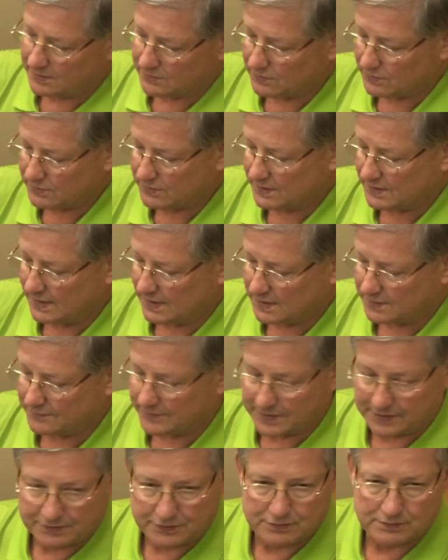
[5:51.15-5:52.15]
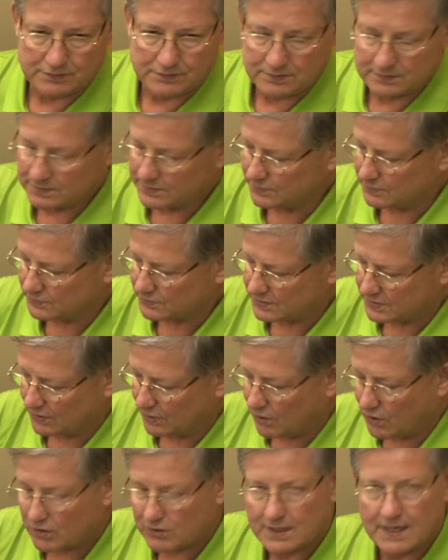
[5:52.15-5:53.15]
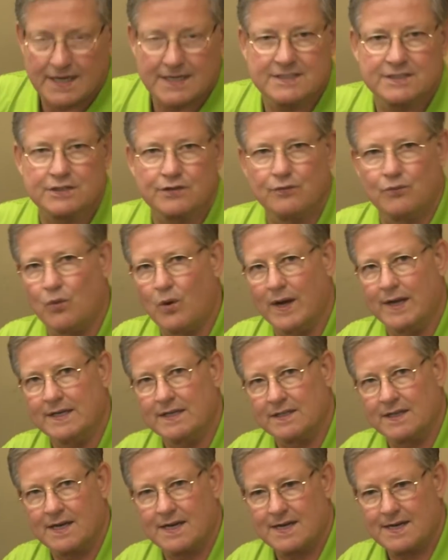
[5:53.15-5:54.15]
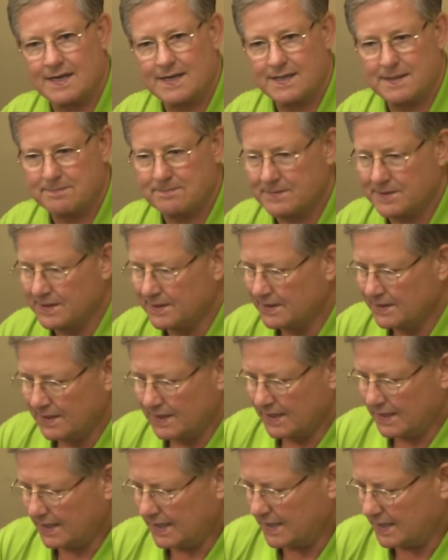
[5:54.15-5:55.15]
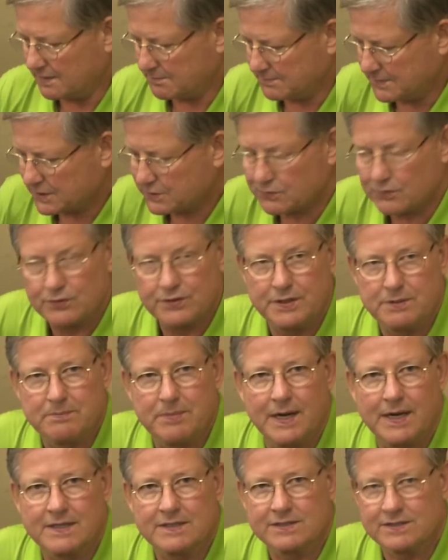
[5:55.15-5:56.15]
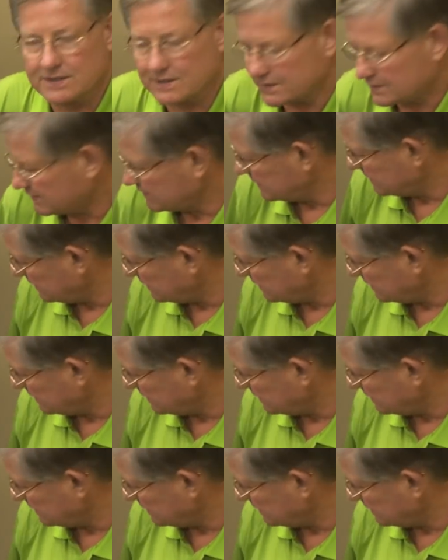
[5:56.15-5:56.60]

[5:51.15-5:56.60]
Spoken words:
and look at the end of it and you'll see all kinds of white lime and mineral deposits.